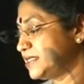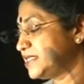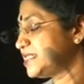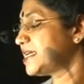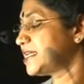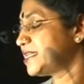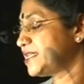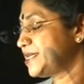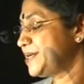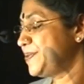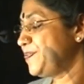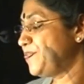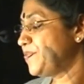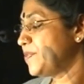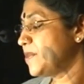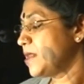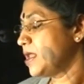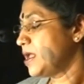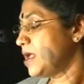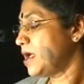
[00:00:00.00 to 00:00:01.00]
sector.
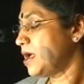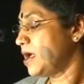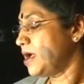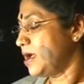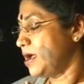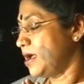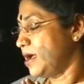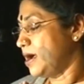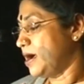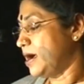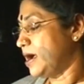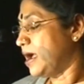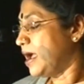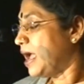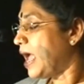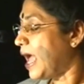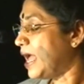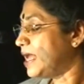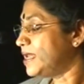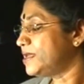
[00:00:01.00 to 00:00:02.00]

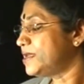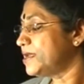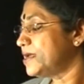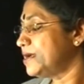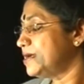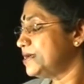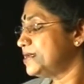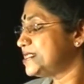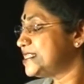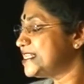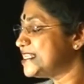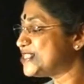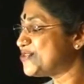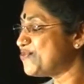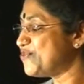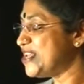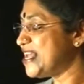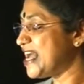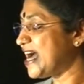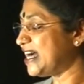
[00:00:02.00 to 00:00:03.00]
And
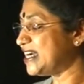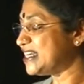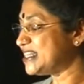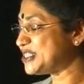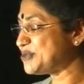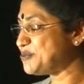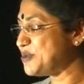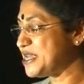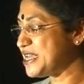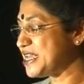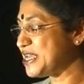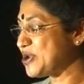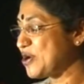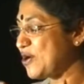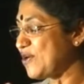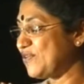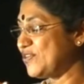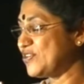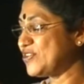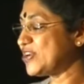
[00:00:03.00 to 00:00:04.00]
since we are
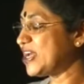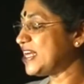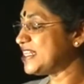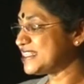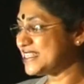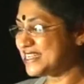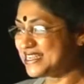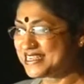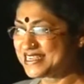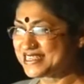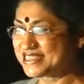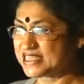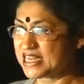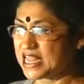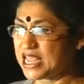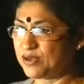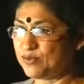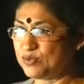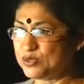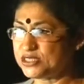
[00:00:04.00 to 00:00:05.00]
speaking of
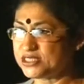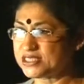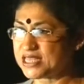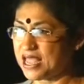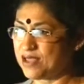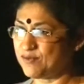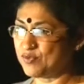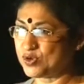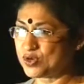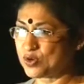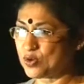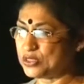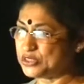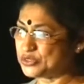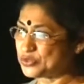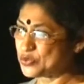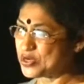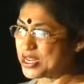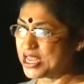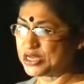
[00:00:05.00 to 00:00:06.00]
translators' languages, I would
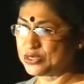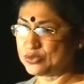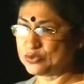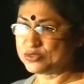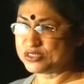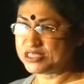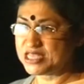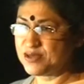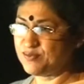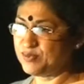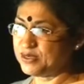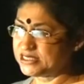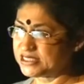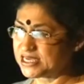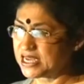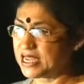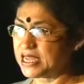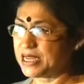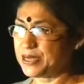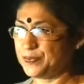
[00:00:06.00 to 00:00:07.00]
also like to say,
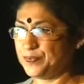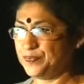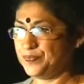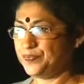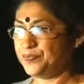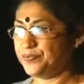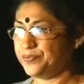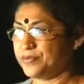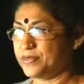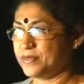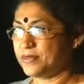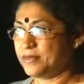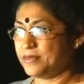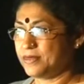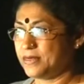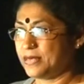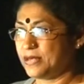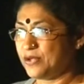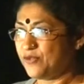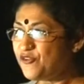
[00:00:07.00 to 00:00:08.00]
which I
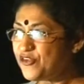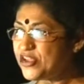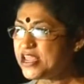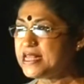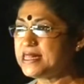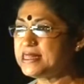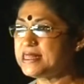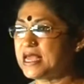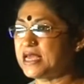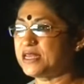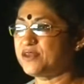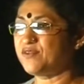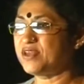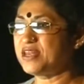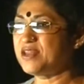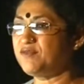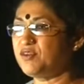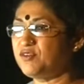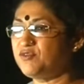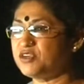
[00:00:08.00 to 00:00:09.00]
feel that
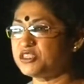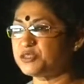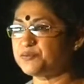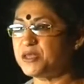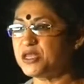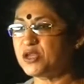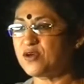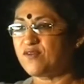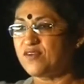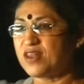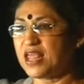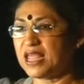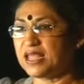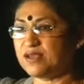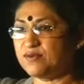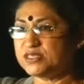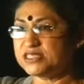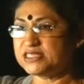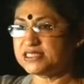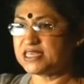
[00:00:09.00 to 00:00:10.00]
whenever we speak of
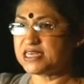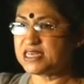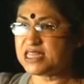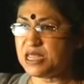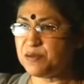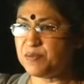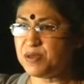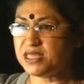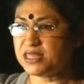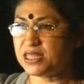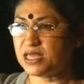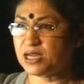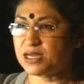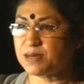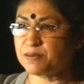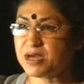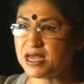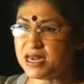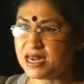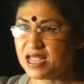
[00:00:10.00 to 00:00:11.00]
languages and keeping
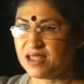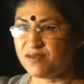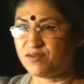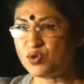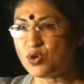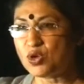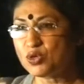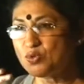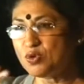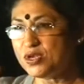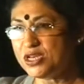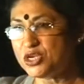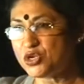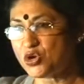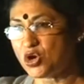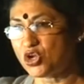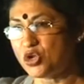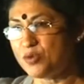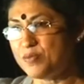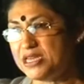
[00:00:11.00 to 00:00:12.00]
that alive, not only
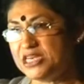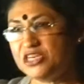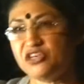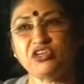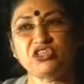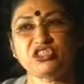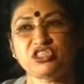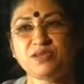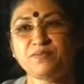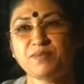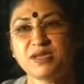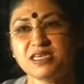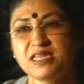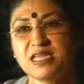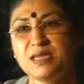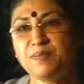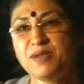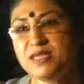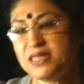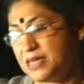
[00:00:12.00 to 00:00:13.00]
documentation,
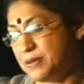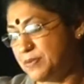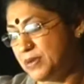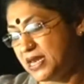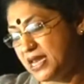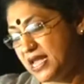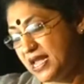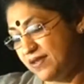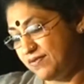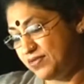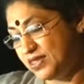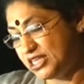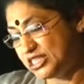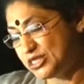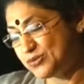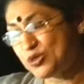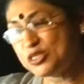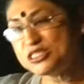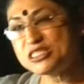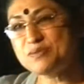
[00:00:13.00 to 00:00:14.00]
but keeping them alive, the
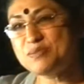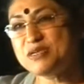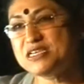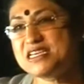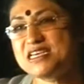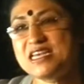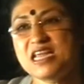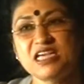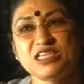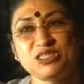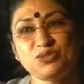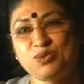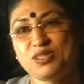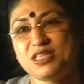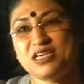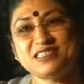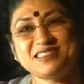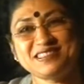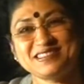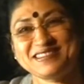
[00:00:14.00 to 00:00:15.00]
responsibility lies
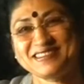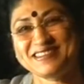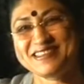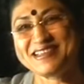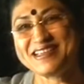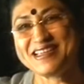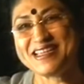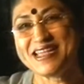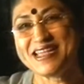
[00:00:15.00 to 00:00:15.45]
with us.